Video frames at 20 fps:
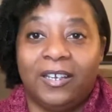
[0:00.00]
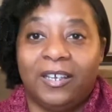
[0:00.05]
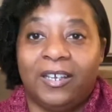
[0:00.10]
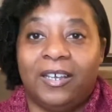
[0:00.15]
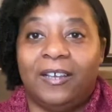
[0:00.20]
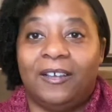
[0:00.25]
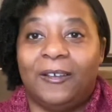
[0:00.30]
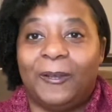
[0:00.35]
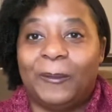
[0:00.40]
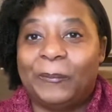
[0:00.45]

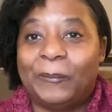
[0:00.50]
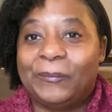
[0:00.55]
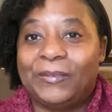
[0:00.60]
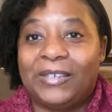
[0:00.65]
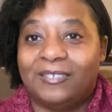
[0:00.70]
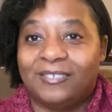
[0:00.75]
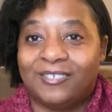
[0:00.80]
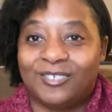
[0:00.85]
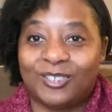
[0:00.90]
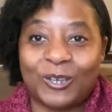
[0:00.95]

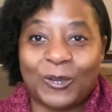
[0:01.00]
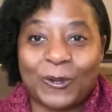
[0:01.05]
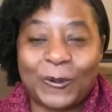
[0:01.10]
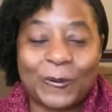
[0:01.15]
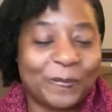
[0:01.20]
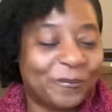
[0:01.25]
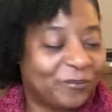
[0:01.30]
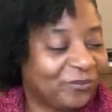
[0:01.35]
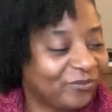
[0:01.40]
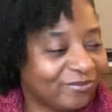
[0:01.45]
And
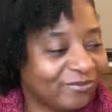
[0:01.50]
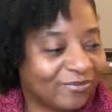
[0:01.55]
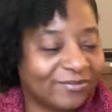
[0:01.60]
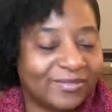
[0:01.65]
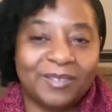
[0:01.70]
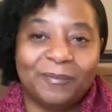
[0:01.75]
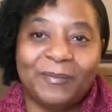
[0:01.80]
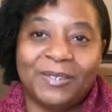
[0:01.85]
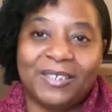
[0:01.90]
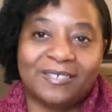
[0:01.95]
so,
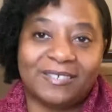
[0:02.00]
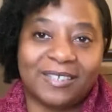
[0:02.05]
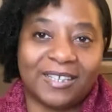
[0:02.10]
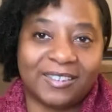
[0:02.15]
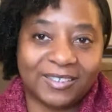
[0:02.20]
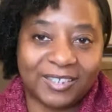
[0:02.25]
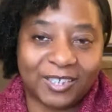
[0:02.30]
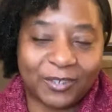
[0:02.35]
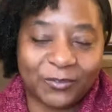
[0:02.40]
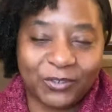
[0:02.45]
because I
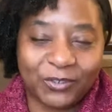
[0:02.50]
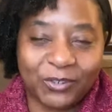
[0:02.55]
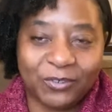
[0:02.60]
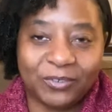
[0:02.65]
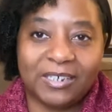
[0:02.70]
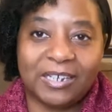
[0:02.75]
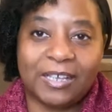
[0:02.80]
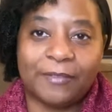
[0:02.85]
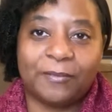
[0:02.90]
love you and I